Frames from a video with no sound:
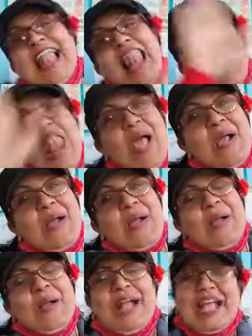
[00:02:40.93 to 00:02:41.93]
Hello,
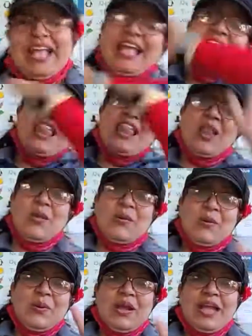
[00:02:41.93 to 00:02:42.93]

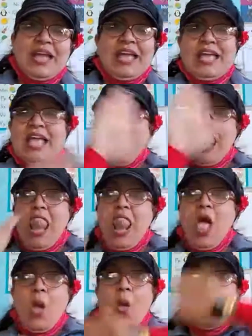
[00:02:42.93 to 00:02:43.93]
hello,
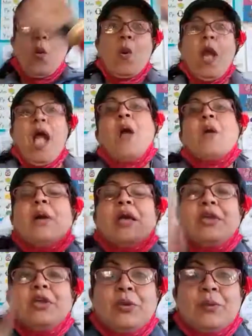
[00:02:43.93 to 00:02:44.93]
hello, how are
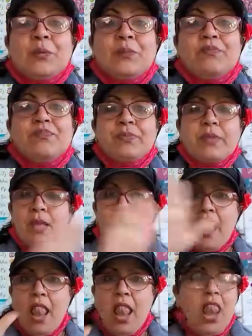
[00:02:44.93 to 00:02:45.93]
you?
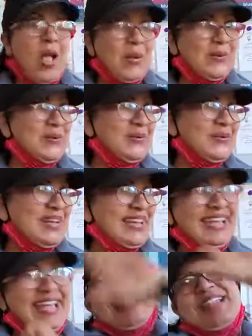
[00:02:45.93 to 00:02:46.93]
Hello,
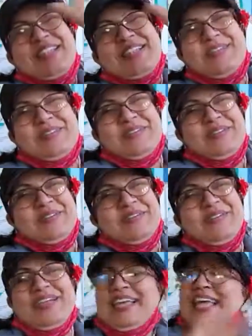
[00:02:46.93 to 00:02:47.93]
hello,
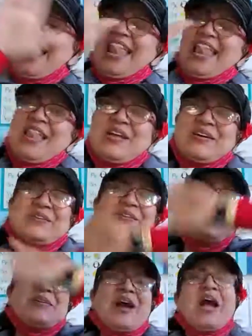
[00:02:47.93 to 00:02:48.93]

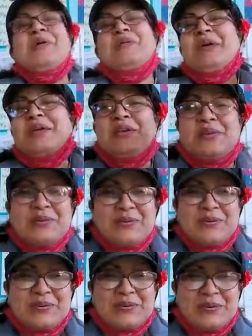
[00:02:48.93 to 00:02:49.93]
hello, how are
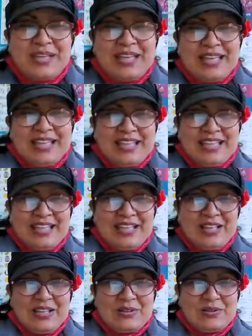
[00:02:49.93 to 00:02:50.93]
you?
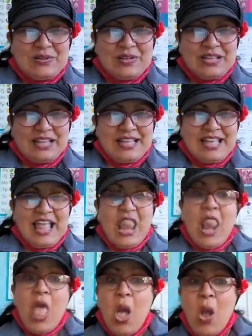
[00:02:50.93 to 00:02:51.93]
Hello,
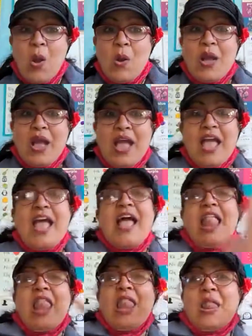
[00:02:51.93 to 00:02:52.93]
hello,
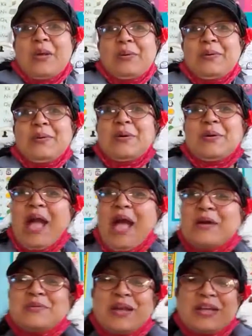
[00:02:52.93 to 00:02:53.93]
hello,
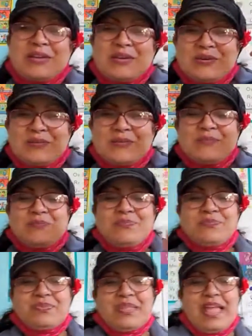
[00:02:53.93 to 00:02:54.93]
how are you?
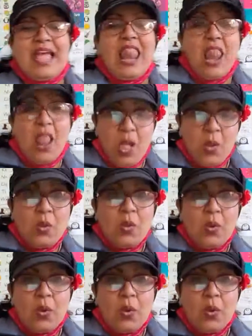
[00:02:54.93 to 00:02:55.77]
Hello,